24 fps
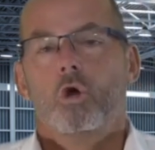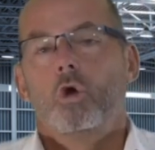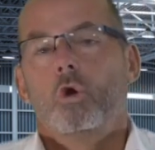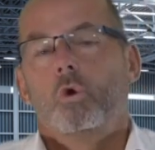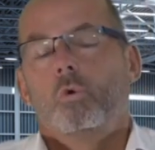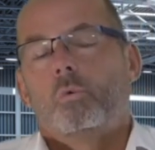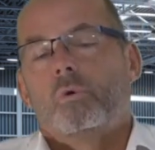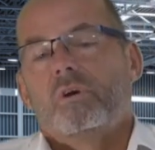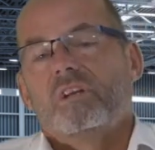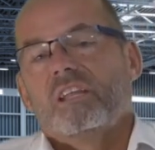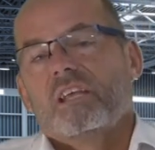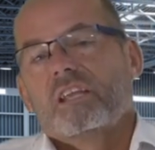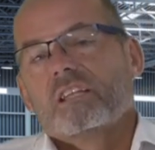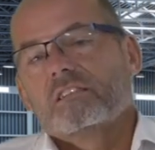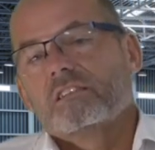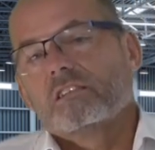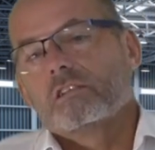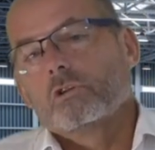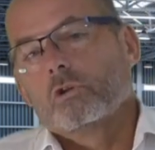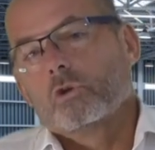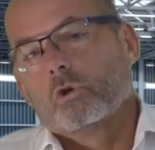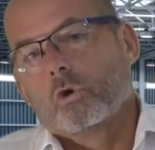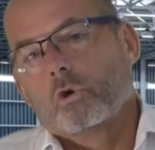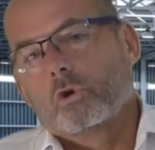We need to
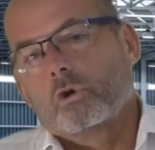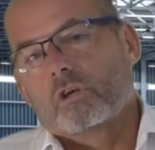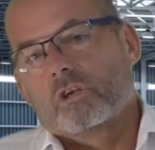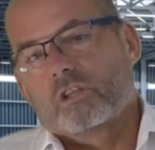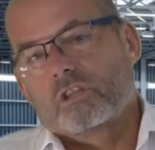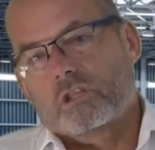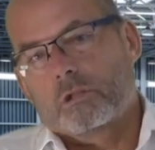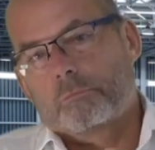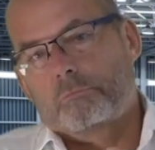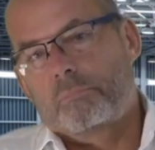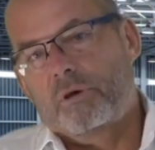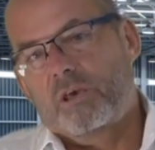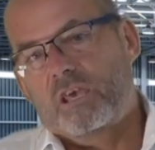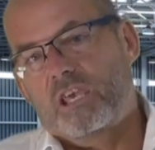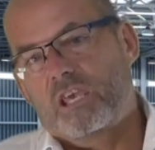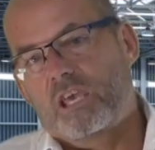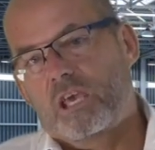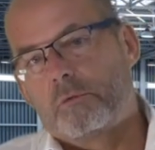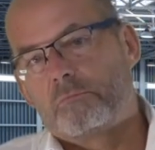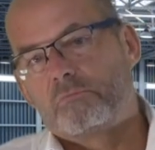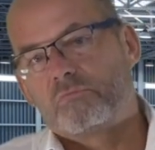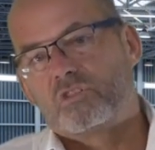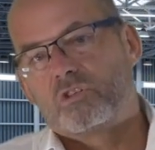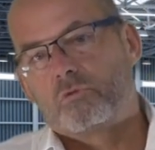look at the
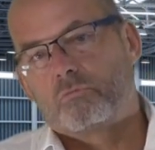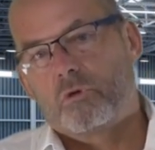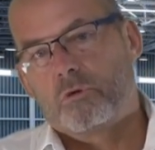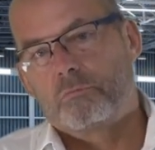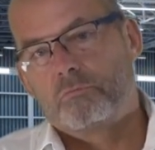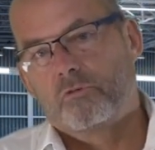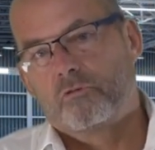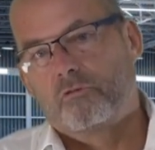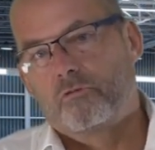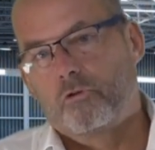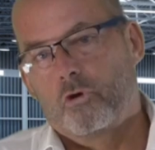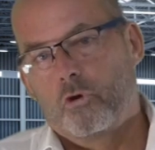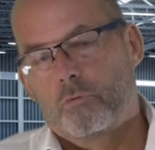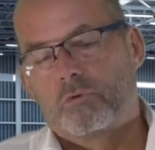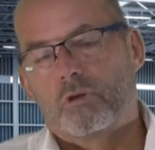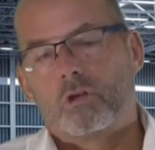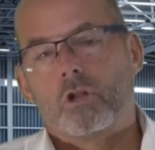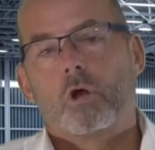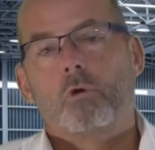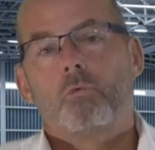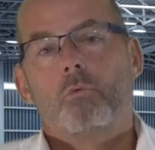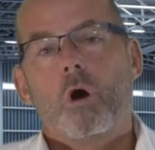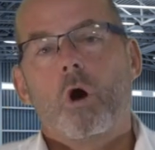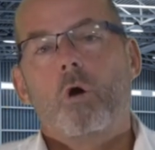PMs that we're performing,
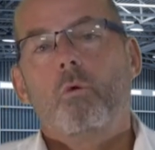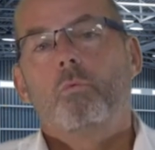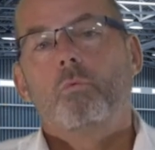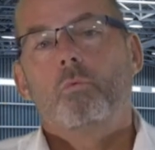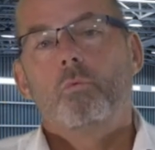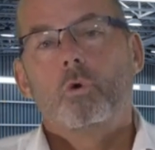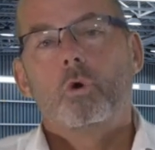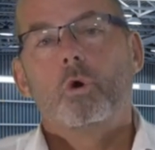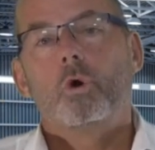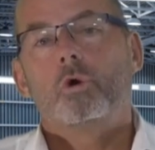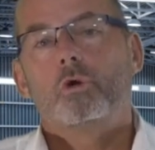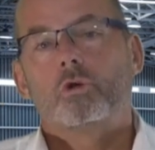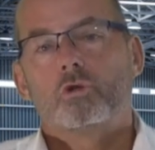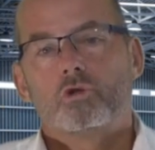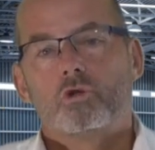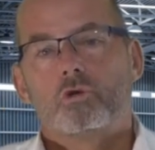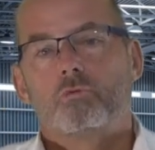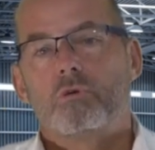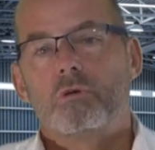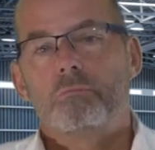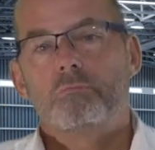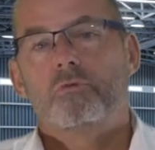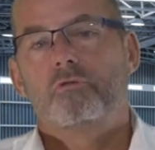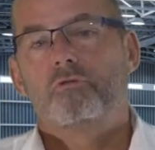like what work do
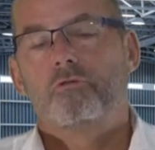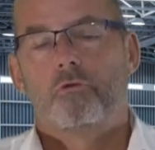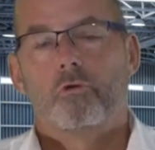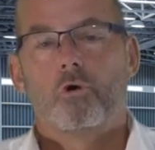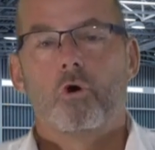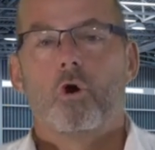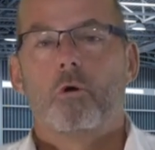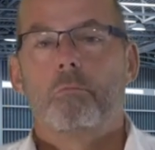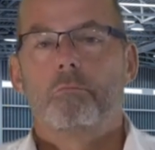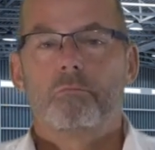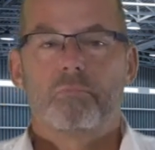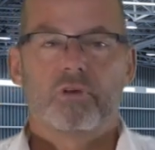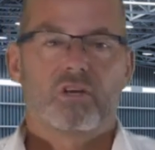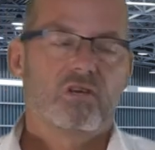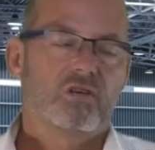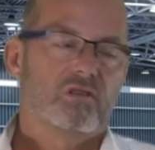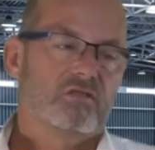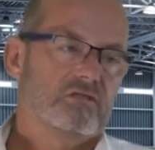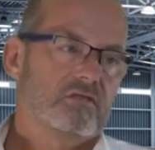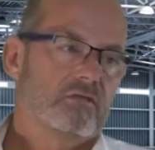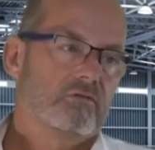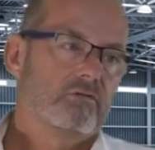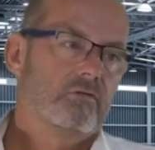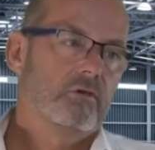we perform
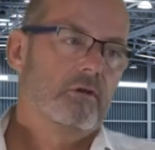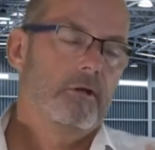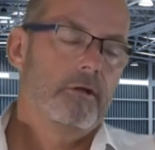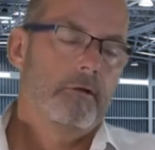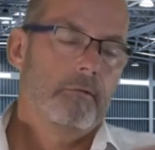because of